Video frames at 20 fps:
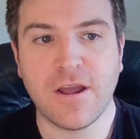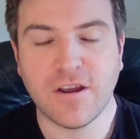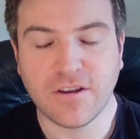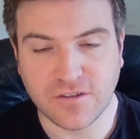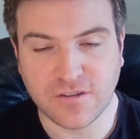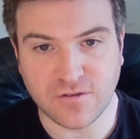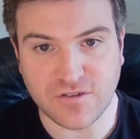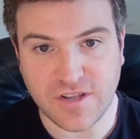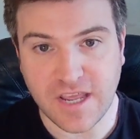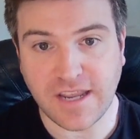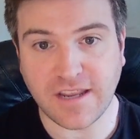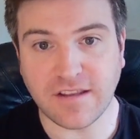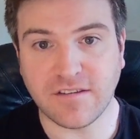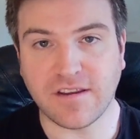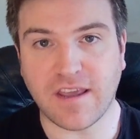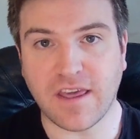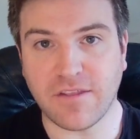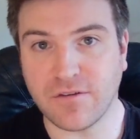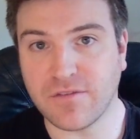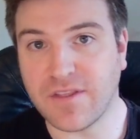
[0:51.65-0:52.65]
So taken
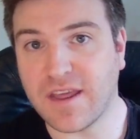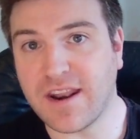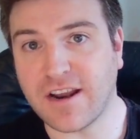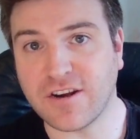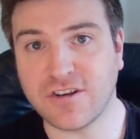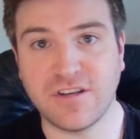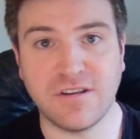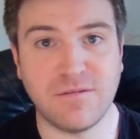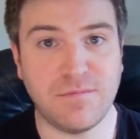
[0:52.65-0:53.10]
together, that actually